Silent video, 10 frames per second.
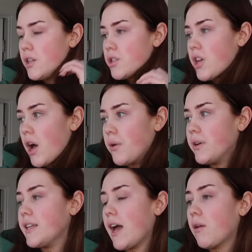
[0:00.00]

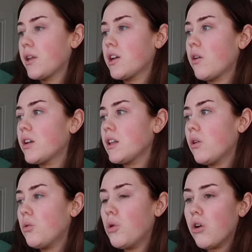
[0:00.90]
So yeah, I'm going to go on a
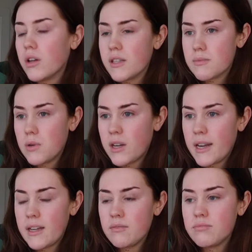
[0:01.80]
little walk this
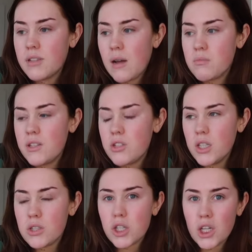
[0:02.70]
morning. I'm
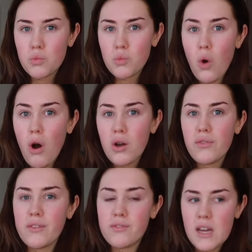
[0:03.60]
literally just going to walk
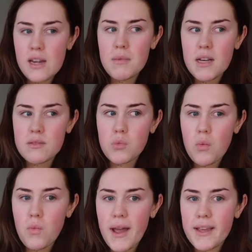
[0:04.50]
15 minutes
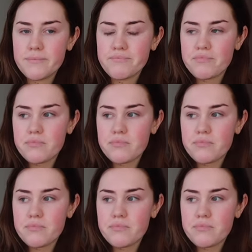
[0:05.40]
one way,